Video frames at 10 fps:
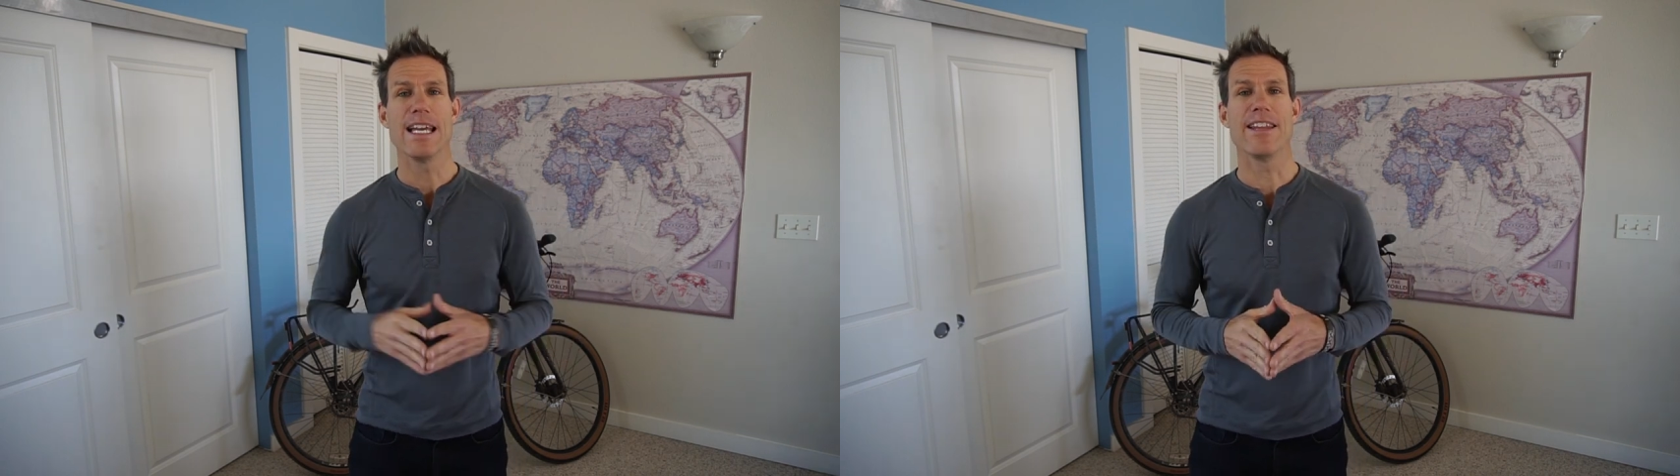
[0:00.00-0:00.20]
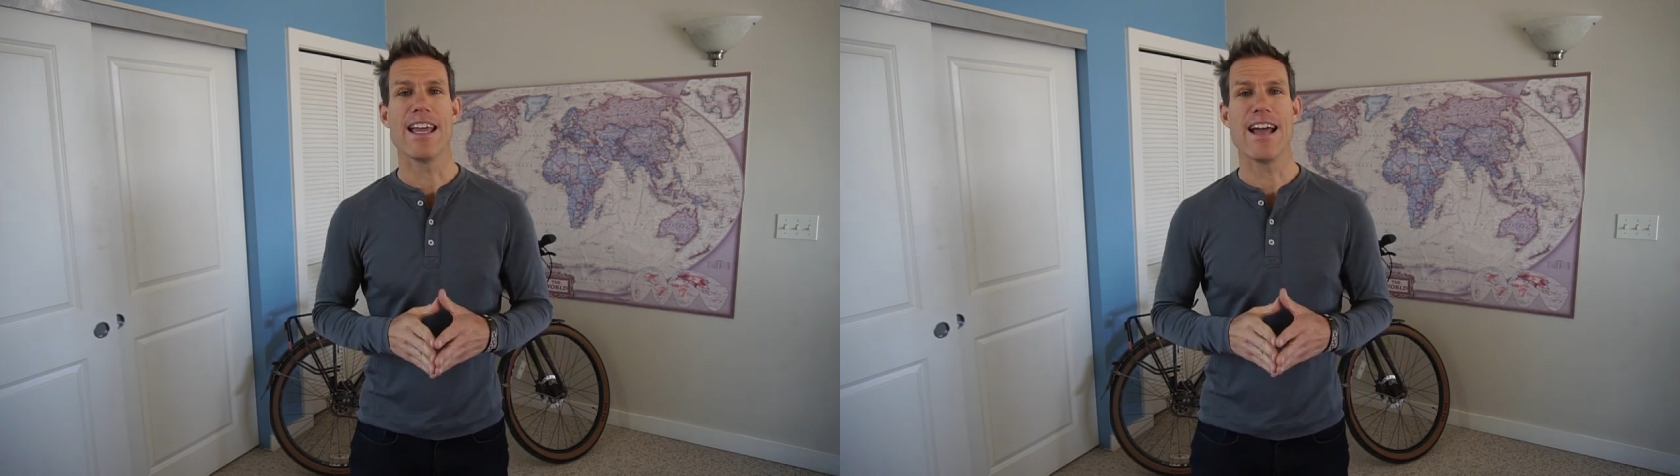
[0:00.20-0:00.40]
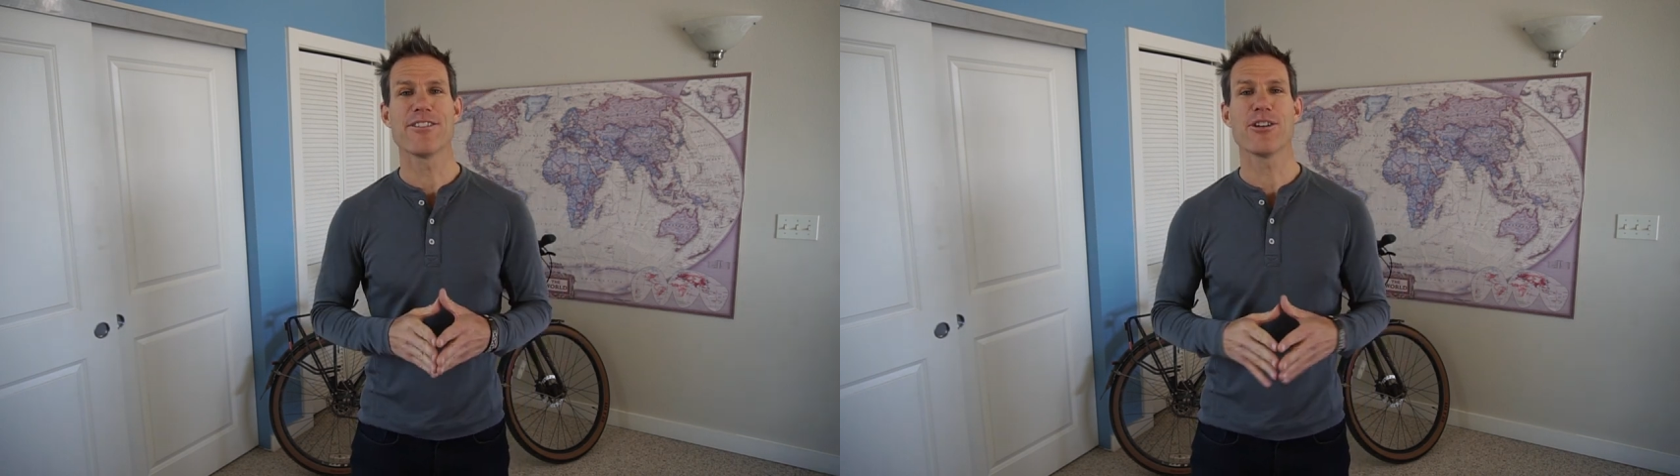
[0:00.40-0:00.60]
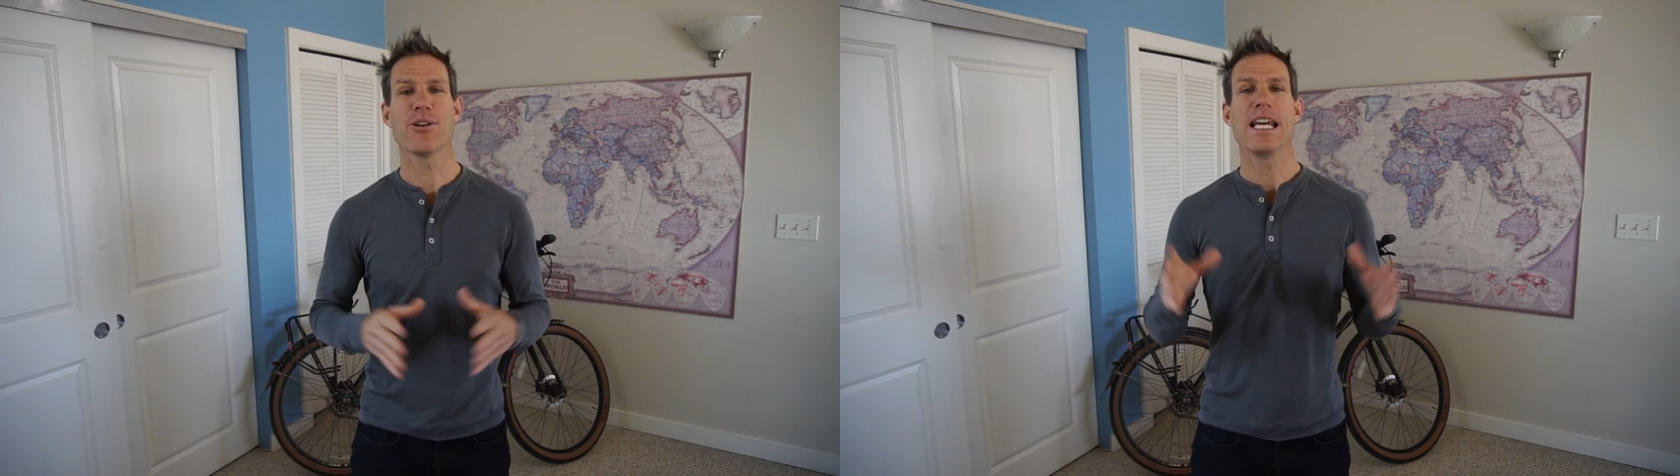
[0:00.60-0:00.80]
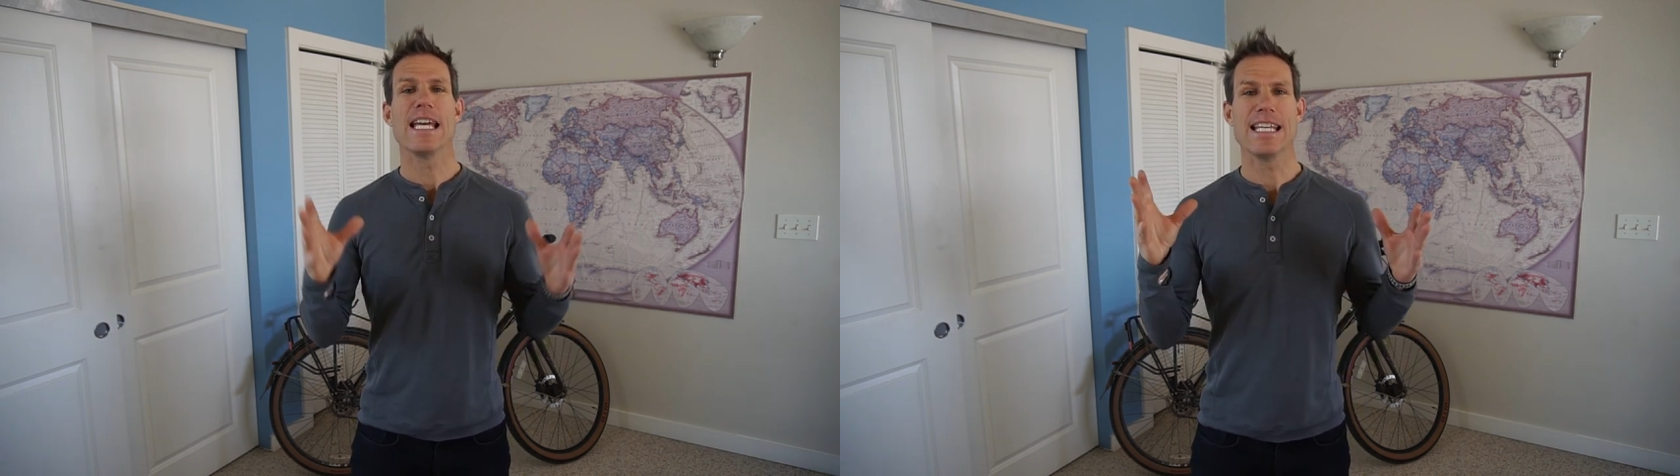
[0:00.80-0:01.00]
And the
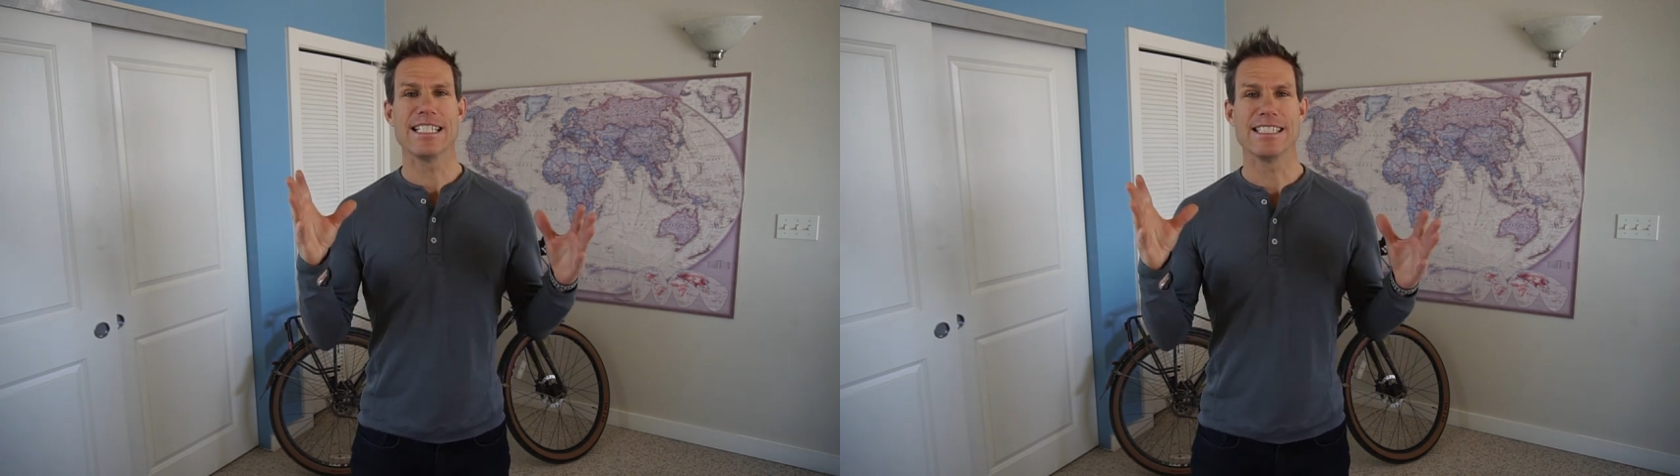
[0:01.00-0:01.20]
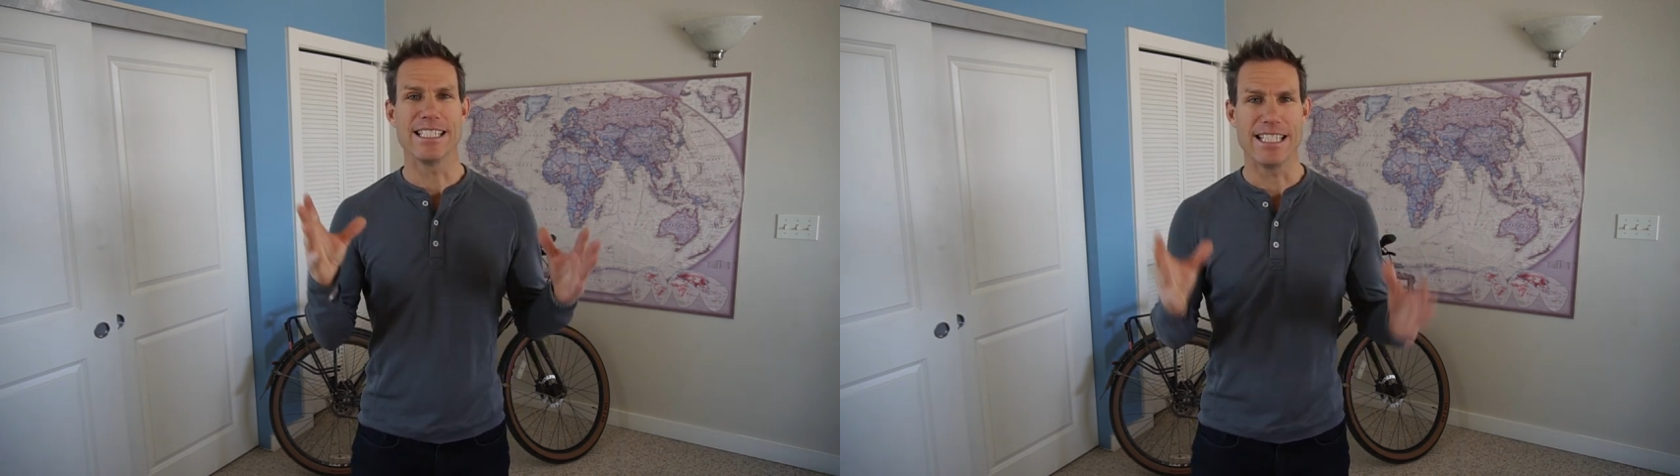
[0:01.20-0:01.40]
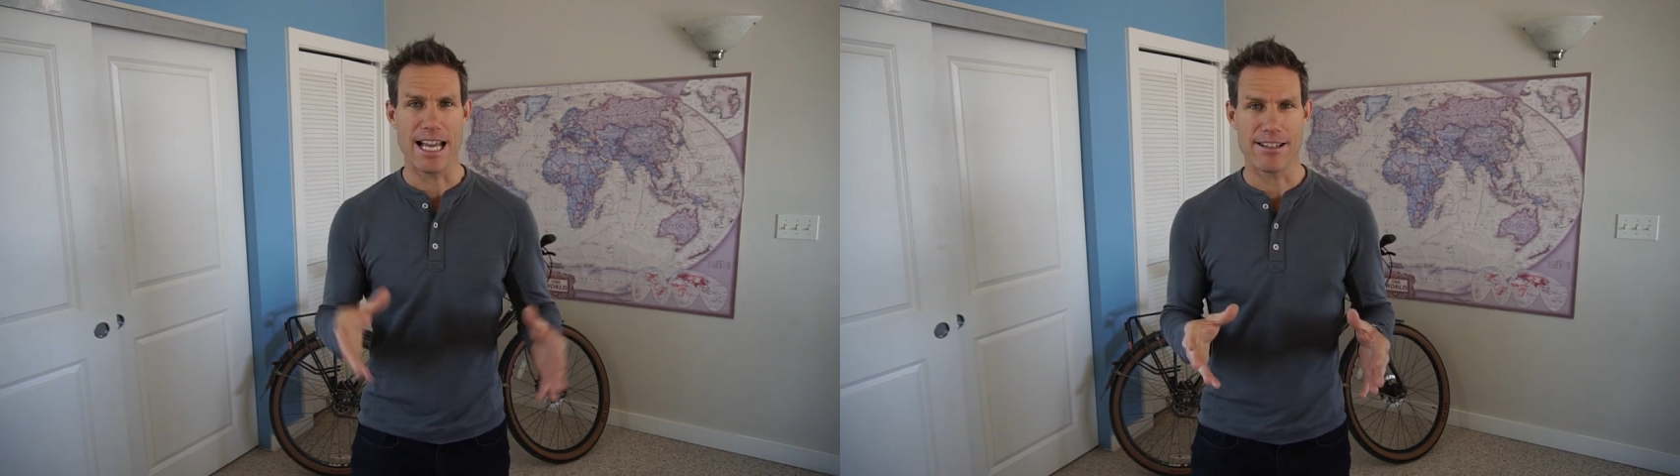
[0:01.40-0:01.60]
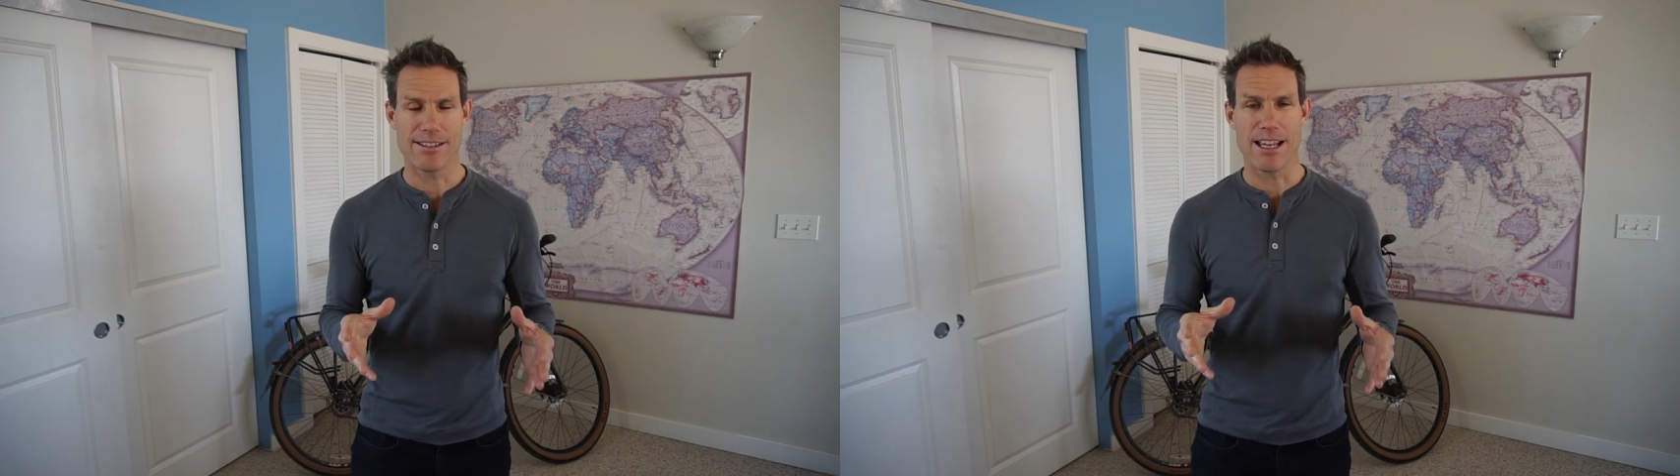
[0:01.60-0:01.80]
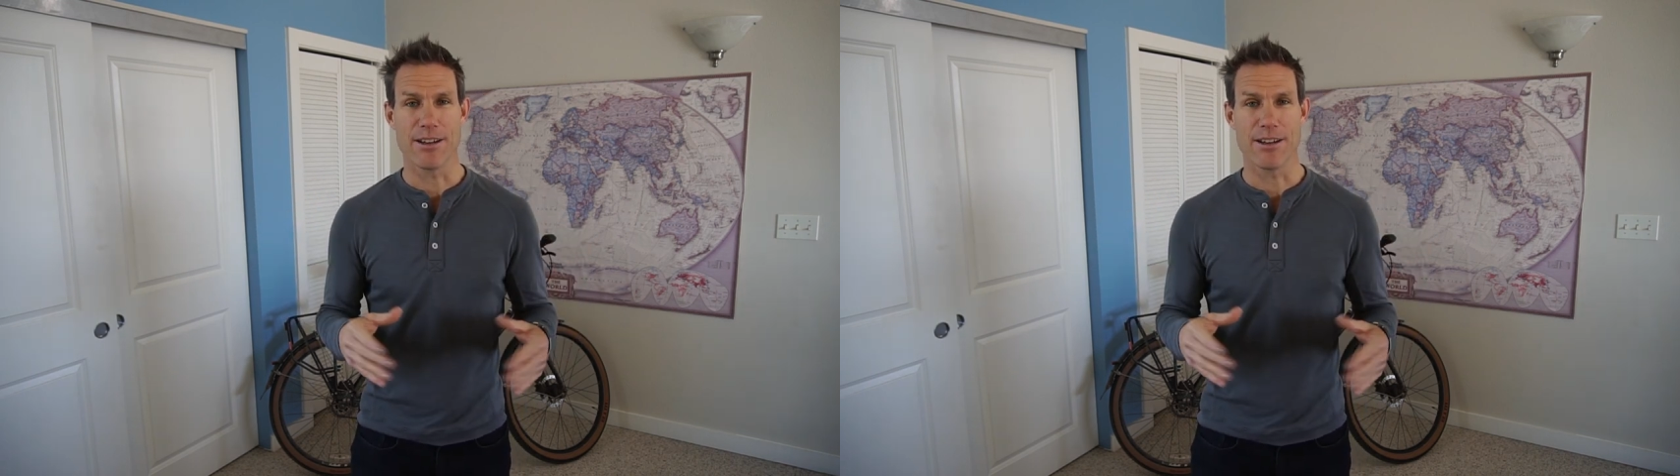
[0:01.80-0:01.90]
answer is yes.